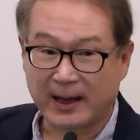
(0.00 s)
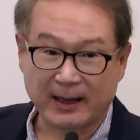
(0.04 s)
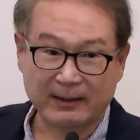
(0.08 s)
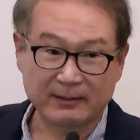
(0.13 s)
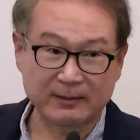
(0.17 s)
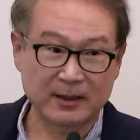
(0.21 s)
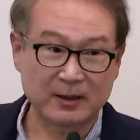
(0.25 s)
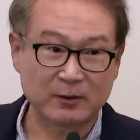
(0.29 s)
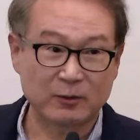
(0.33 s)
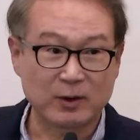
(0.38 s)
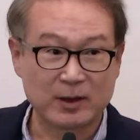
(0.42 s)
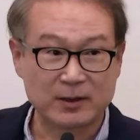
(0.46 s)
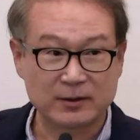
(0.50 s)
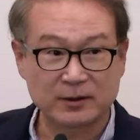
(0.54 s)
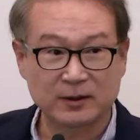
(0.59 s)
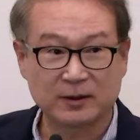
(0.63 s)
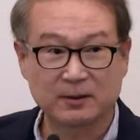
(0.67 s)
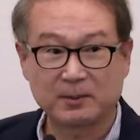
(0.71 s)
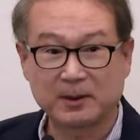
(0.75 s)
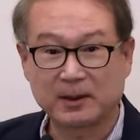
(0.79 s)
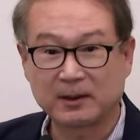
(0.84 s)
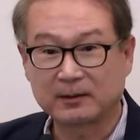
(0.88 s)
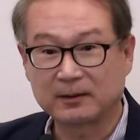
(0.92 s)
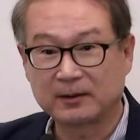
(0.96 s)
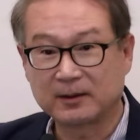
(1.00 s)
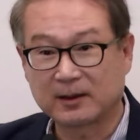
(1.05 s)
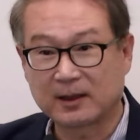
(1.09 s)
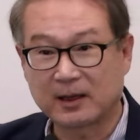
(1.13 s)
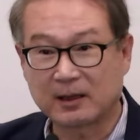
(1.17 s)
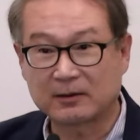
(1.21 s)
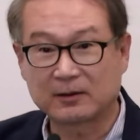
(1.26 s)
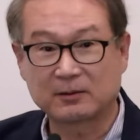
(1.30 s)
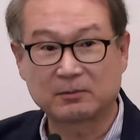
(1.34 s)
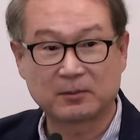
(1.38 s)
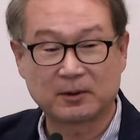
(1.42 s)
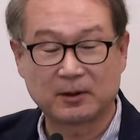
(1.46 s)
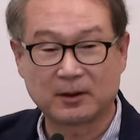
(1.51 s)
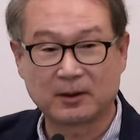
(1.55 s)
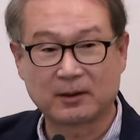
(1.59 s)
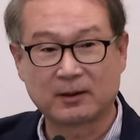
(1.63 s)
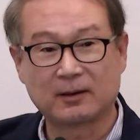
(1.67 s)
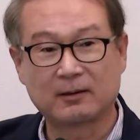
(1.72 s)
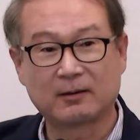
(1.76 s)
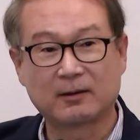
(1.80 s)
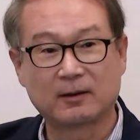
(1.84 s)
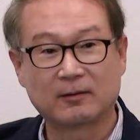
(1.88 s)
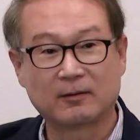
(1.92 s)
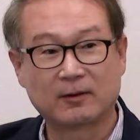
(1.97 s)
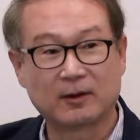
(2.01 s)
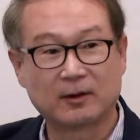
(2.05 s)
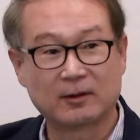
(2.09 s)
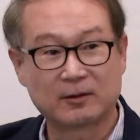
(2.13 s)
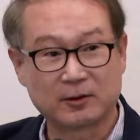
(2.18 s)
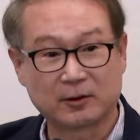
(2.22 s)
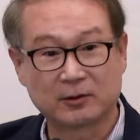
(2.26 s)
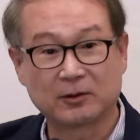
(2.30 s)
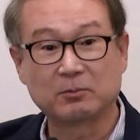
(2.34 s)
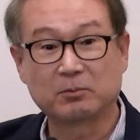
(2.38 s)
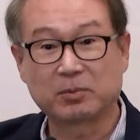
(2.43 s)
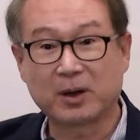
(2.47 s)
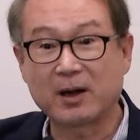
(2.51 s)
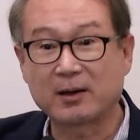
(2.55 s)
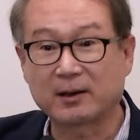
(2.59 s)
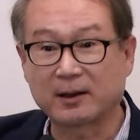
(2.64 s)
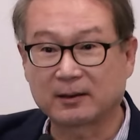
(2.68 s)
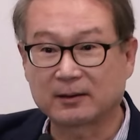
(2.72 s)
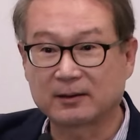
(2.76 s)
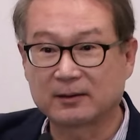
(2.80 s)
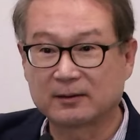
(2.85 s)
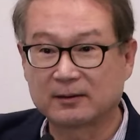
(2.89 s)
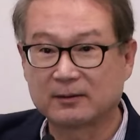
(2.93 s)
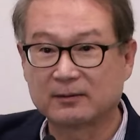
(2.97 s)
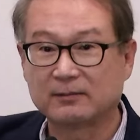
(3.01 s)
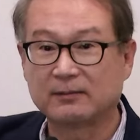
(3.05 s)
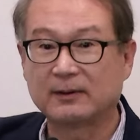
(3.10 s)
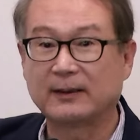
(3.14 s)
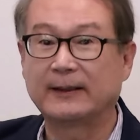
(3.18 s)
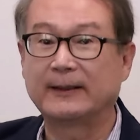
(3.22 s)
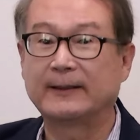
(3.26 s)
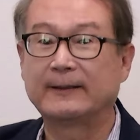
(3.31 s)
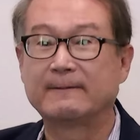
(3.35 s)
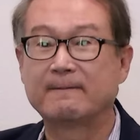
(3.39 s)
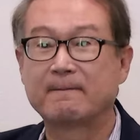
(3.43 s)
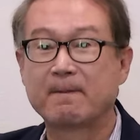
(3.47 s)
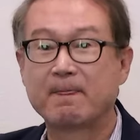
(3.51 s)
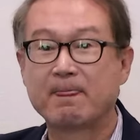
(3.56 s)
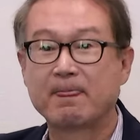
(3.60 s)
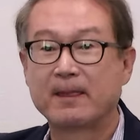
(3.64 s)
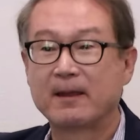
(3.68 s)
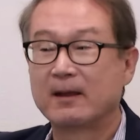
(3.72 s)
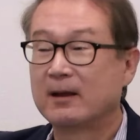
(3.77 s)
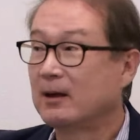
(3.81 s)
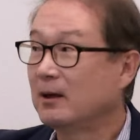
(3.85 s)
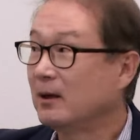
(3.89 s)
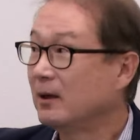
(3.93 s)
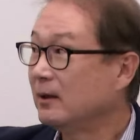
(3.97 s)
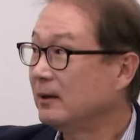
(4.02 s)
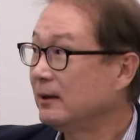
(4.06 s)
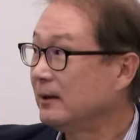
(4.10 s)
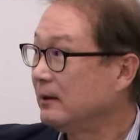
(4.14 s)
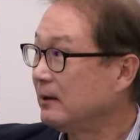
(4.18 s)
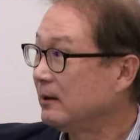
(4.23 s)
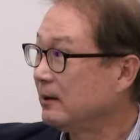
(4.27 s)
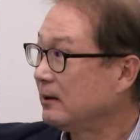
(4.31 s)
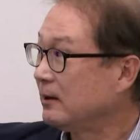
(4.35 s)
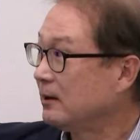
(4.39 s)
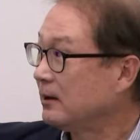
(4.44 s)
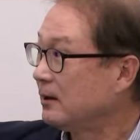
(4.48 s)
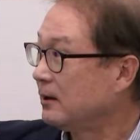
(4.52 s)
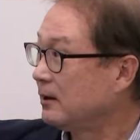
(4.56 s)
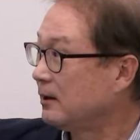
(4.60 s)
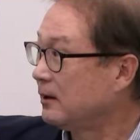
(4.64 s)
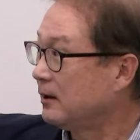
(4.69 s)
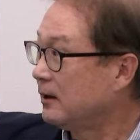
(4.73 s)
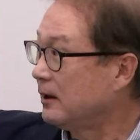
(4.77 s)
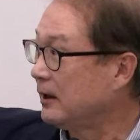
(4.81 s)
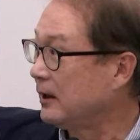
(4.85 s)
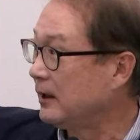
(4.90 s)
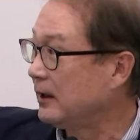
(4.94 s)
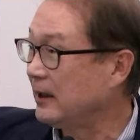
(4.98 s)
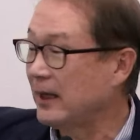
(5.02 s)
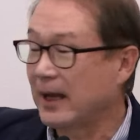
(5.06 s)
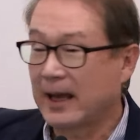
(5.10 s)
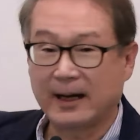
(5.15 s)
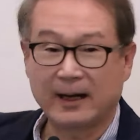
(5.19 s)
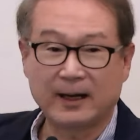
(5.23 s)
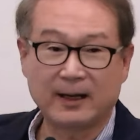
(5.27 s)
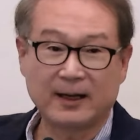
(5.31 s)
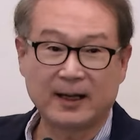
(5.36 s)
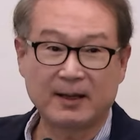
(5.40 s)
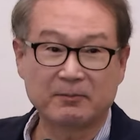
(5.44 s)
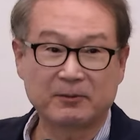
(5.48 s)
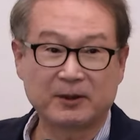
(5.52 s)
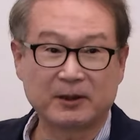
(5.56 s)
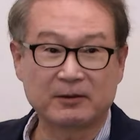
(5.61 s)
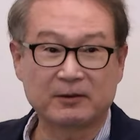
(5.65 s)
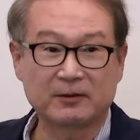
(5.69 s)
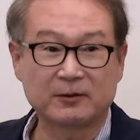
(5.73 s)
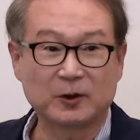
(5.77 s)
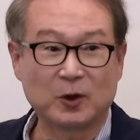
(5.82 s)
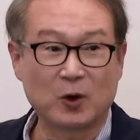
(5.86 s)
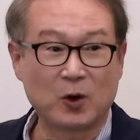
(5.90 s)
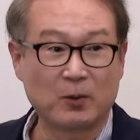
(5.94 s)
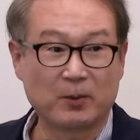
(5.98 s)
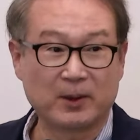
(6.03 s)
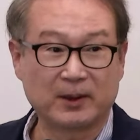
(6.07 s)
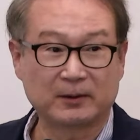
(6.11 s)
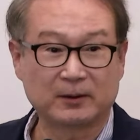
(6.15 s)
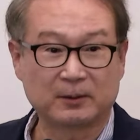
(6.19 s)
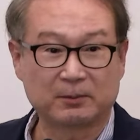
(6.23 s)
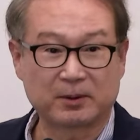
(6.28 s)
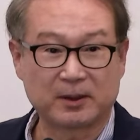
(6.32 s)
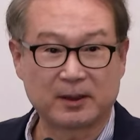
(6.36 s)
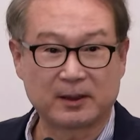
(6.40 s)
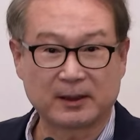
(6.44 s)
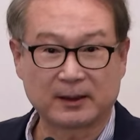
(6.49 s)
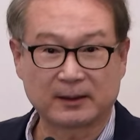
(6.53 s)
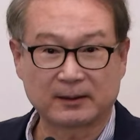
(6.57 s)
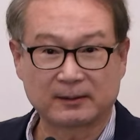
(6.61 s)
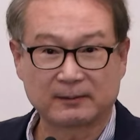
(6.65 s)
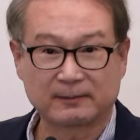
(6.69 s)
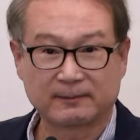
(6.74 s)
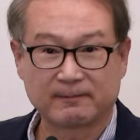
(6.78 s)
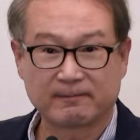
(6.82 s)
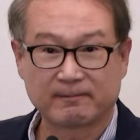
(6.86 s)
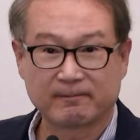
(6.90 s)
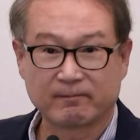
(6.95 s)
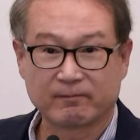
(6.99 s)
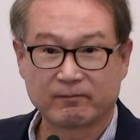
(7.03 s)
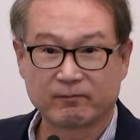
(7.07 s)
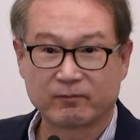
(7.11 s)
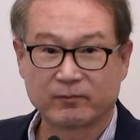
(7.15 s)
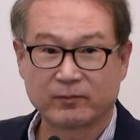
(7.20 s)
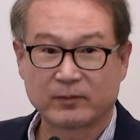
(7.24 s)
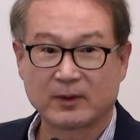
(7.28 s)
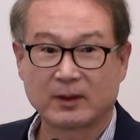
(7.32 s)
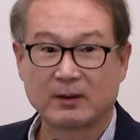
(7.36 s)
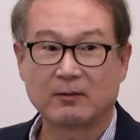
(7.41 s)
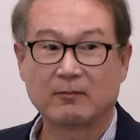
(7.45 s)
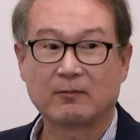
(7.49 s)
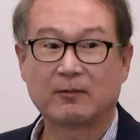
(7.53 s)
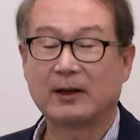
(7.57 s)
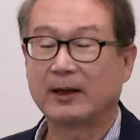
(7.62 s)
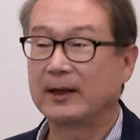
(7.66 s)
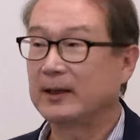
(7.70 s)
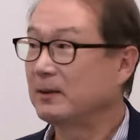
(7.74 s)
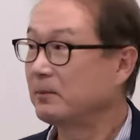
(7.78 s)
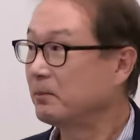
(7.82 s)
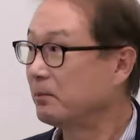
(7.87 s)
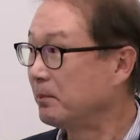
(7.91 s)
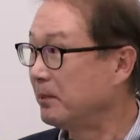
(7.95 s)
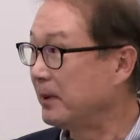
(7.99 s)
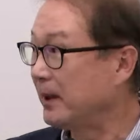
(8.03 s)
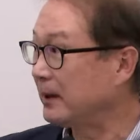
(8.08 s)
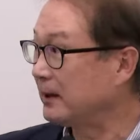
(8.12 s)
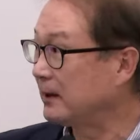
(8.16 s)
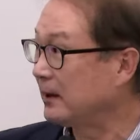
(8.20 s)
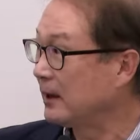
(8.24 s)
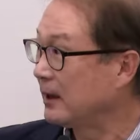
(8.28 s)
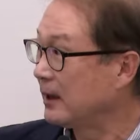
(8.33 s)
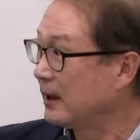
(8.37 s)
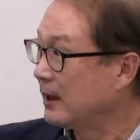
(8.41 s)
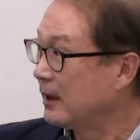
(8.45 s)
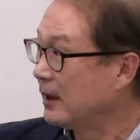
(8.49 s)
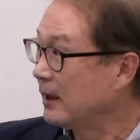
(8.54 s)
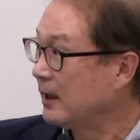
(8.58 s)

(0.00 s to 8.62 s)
asking a question about the customer, certain products, right? The LLM doesn't know about the product, right? But